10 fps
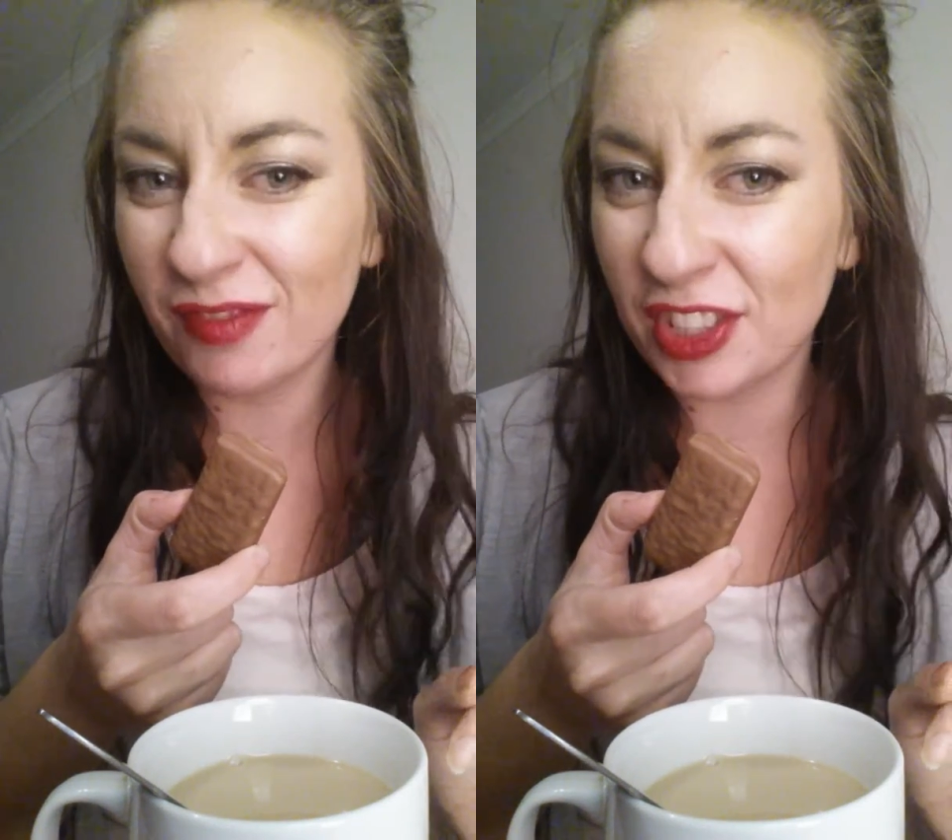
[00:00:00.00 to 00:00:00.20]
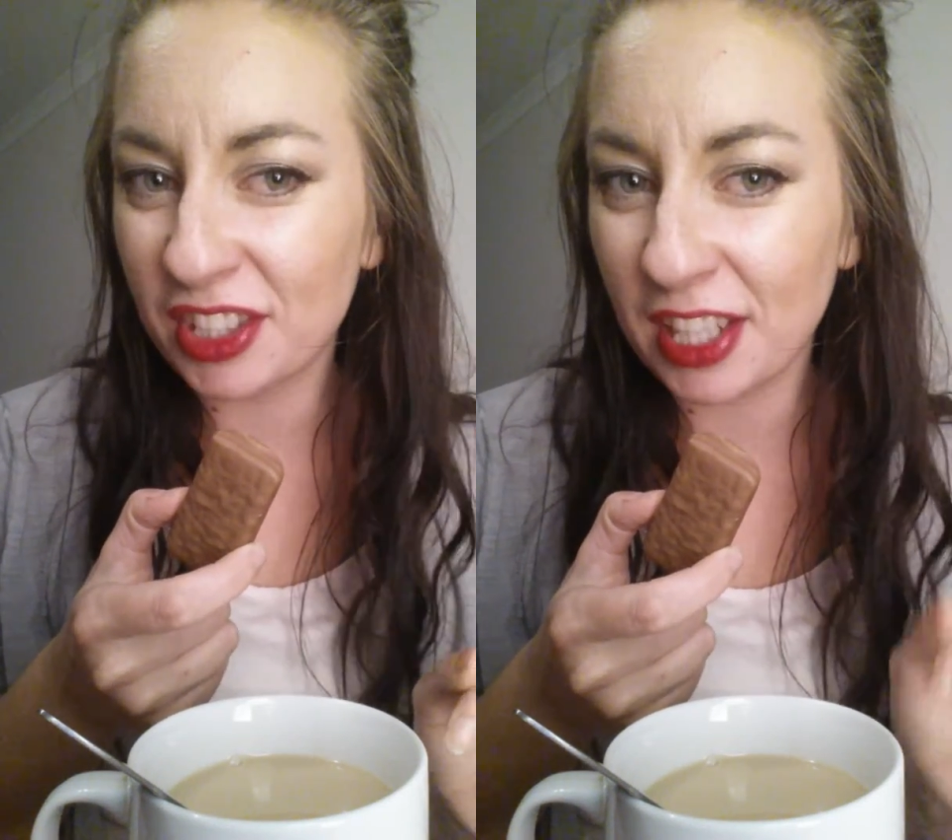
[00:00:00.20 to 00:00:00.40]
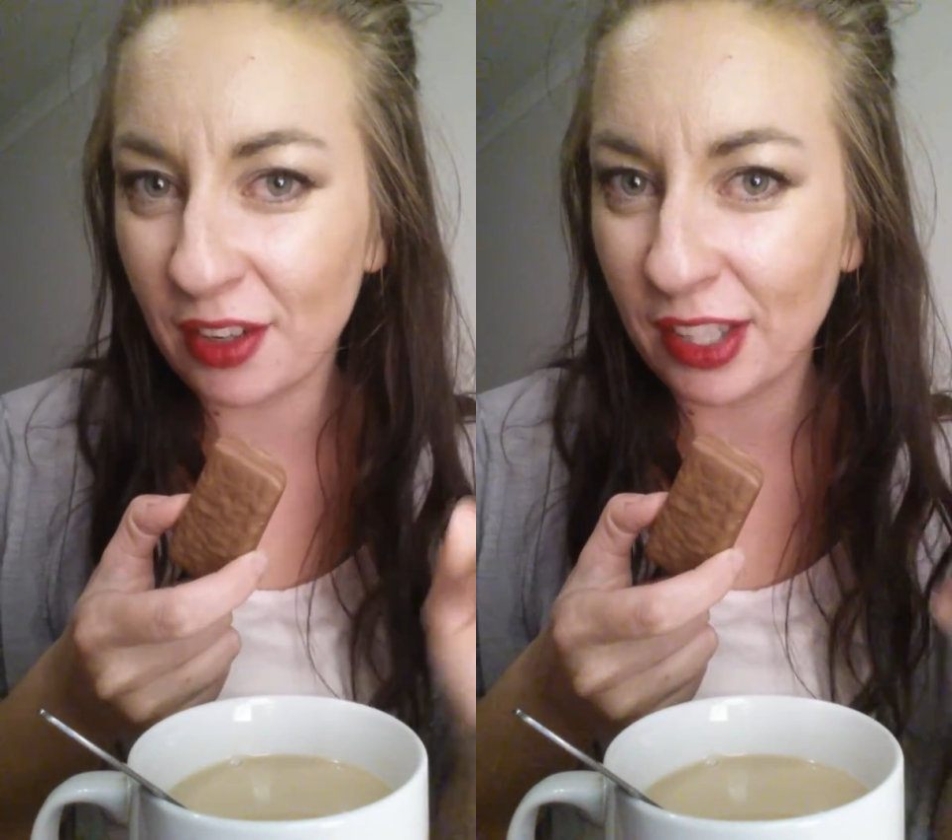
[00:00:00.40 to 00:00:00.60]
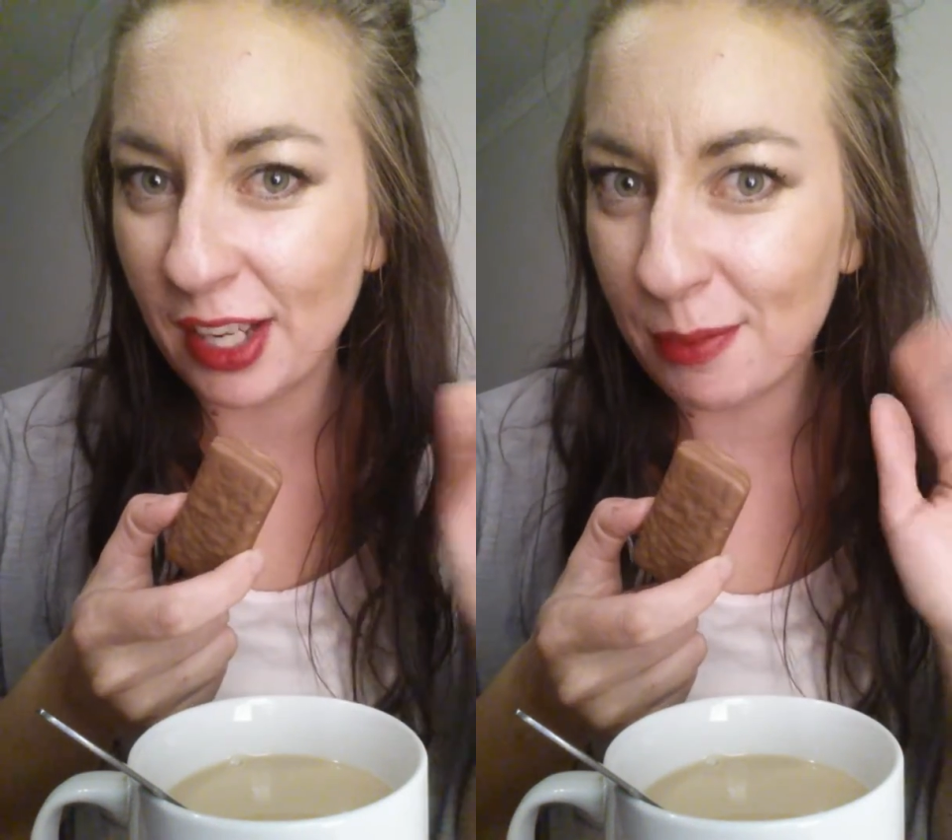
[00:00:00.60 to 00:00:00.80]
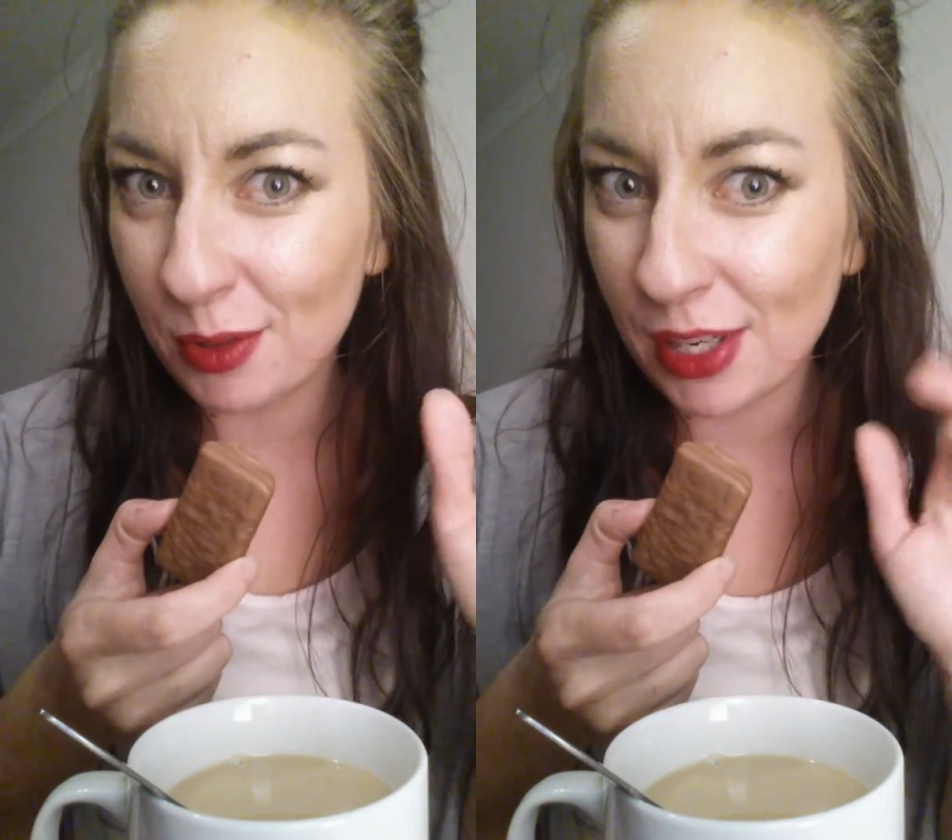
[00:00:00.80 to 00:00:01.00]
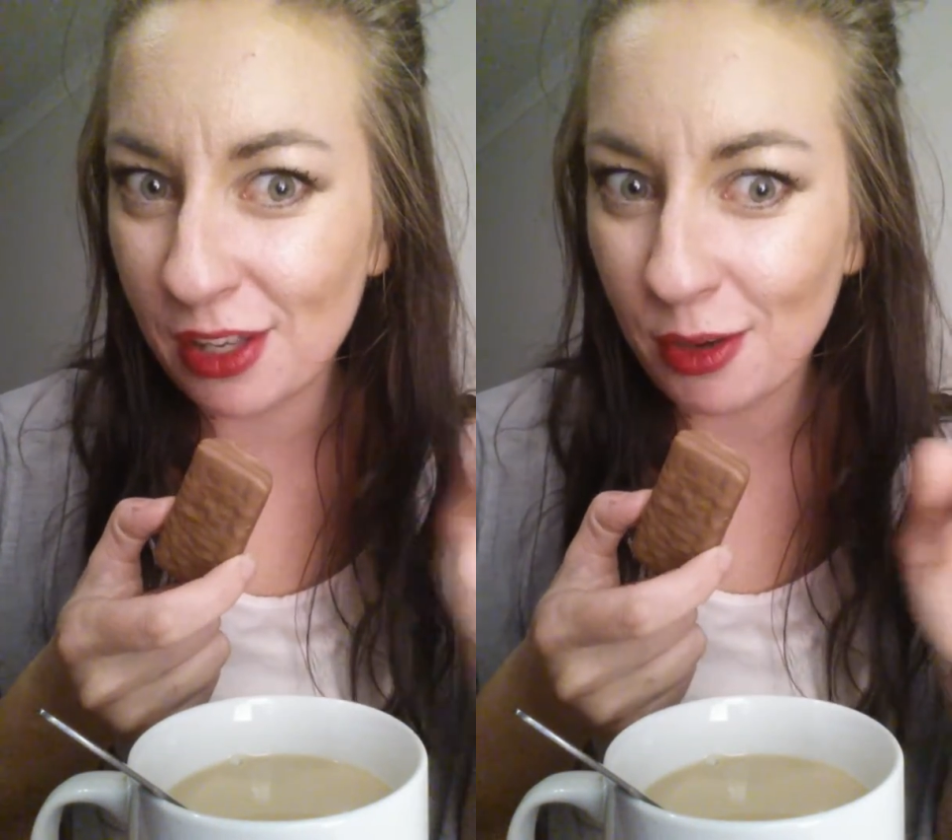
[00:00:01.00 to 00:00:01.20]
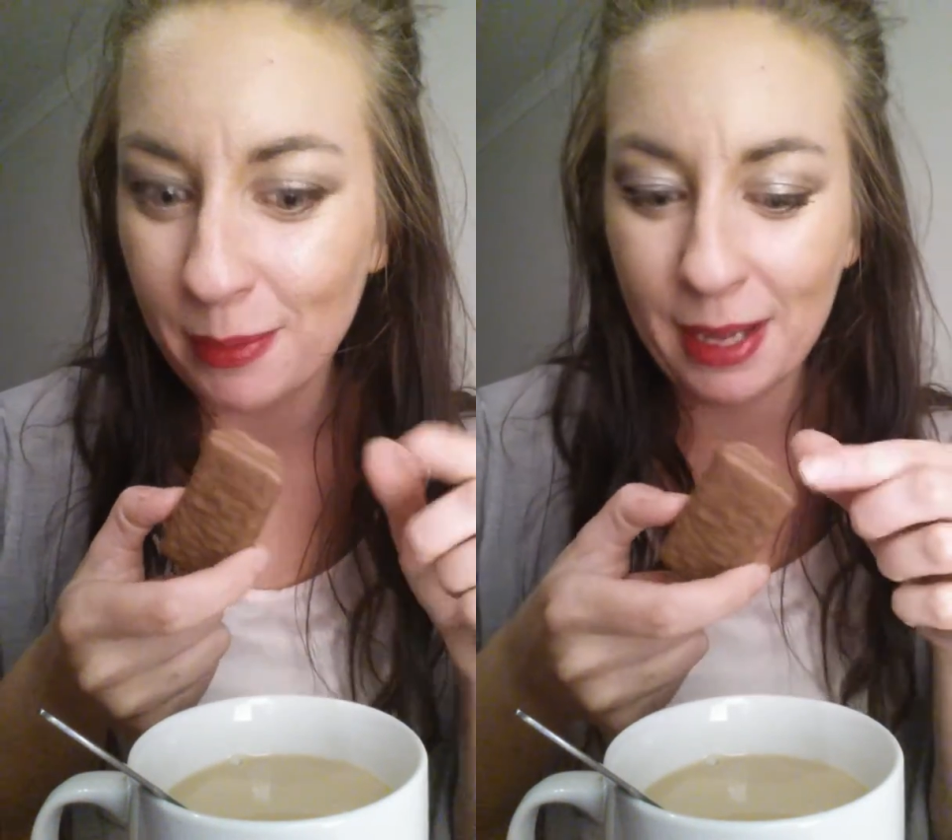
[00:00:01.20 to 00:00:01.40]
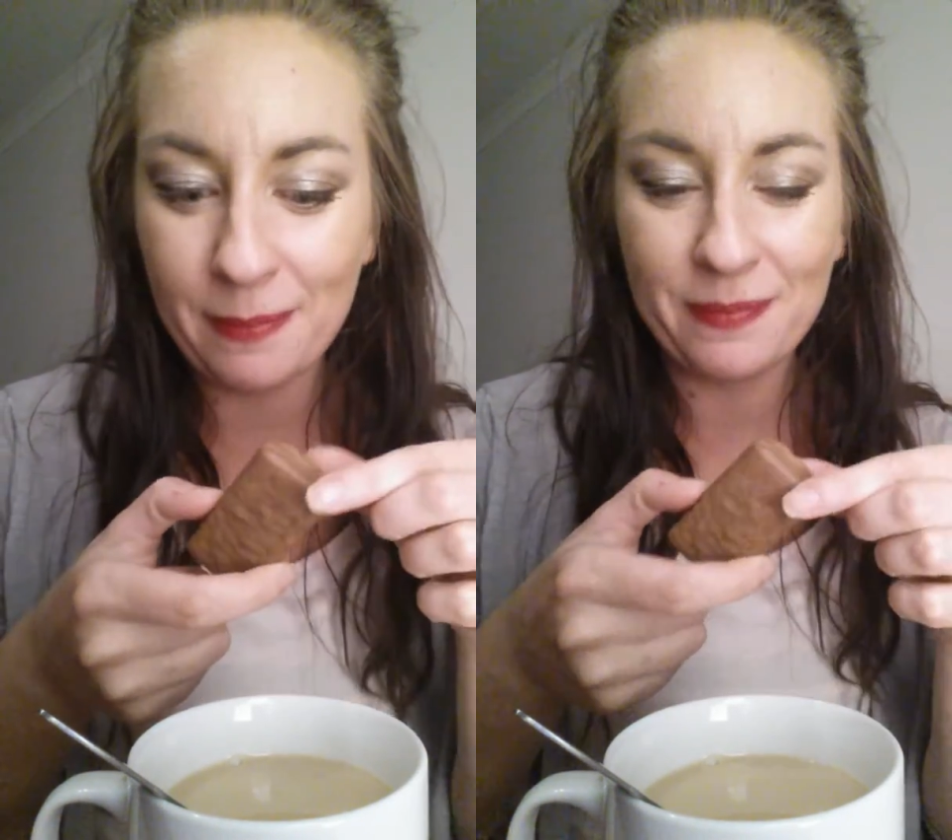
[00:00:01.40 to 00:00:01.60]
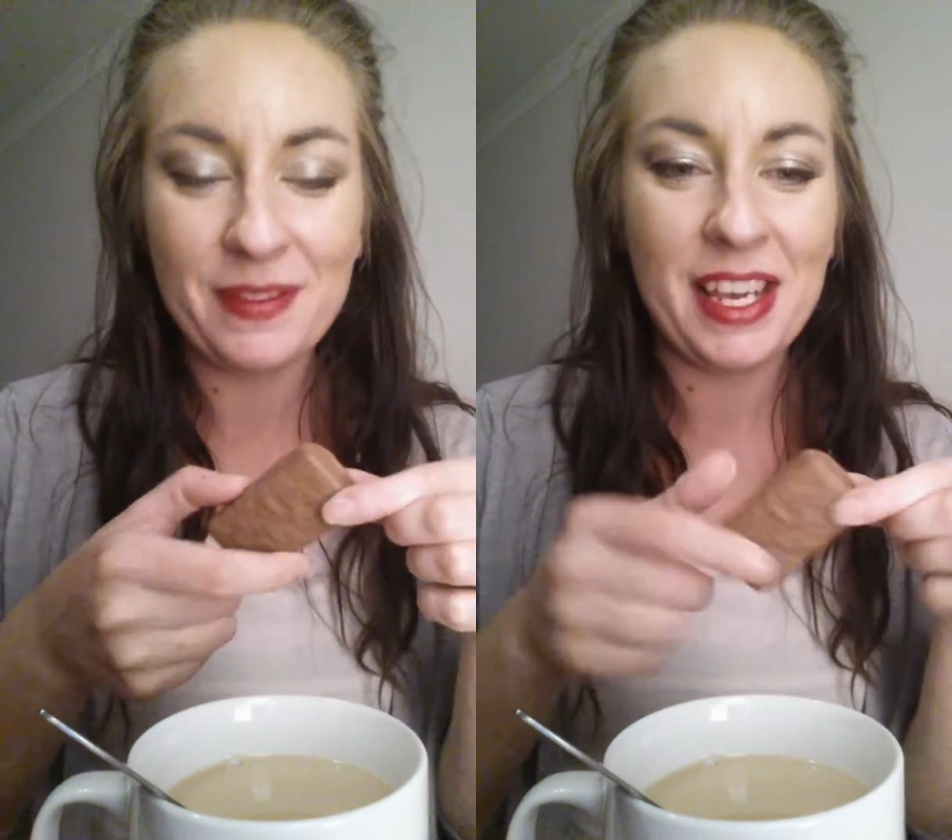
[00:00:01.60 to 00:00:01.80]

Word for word: Just secretly between you and me.